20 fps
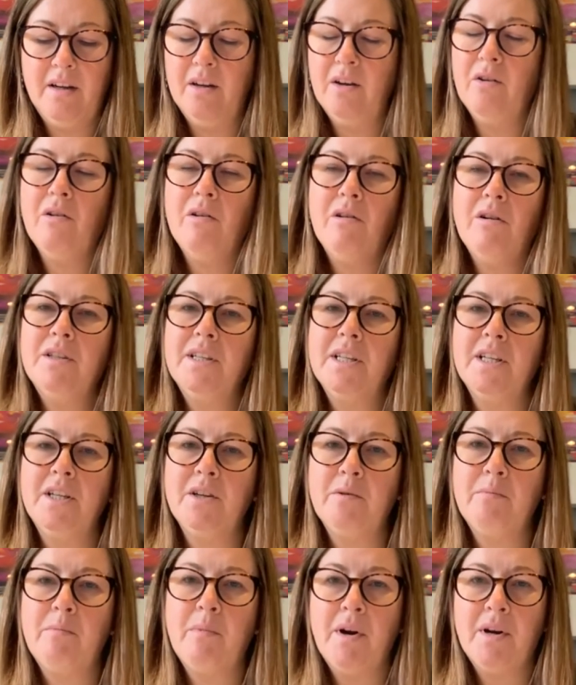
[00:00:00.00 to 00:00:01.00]
God, in
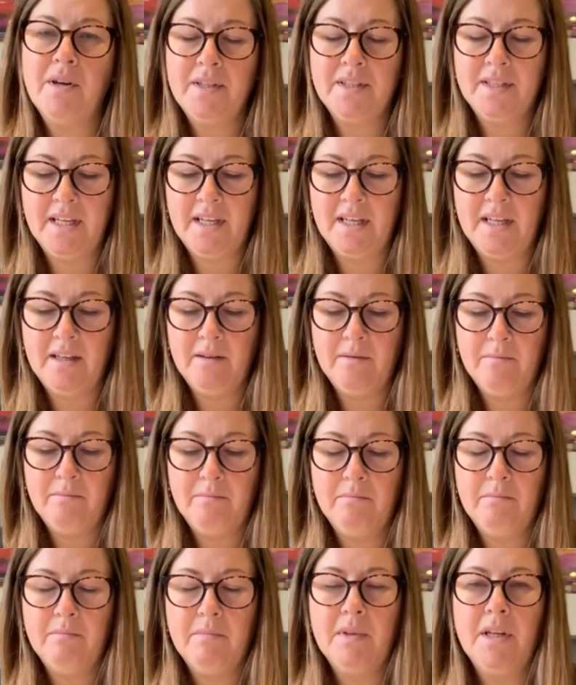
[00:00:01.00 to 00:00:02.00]
your mercy,
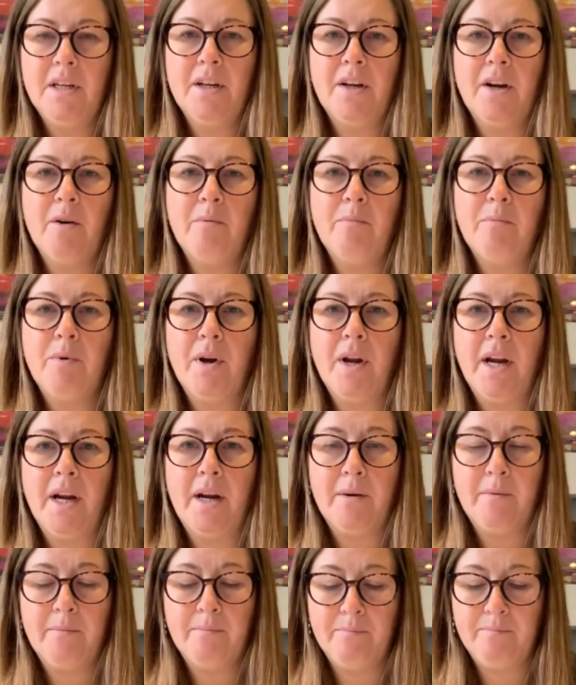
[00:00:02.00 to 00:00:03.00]
hear our
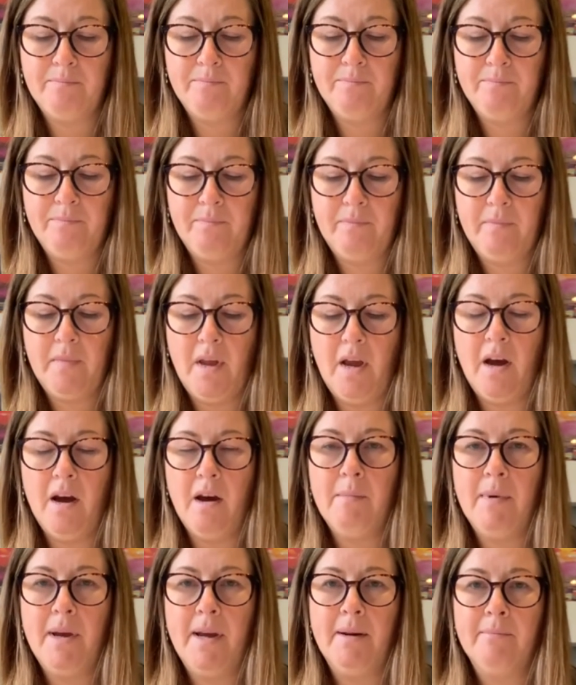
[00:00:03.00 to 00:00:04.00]
prayer.
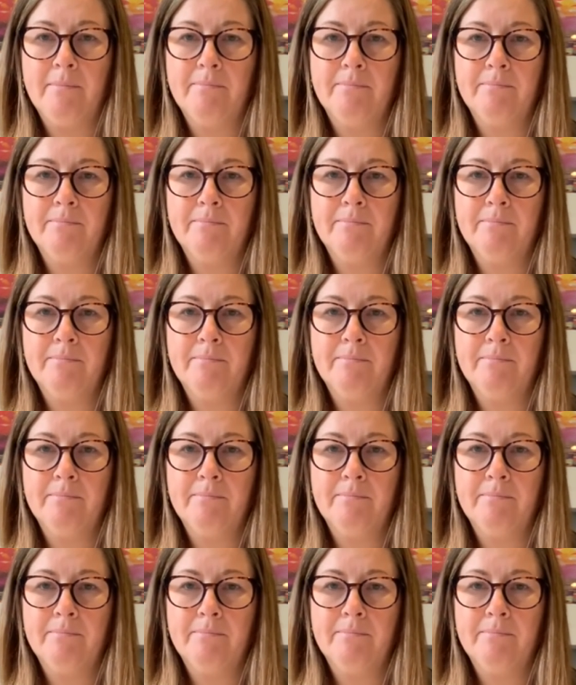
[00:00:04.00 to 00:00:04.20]
Amen.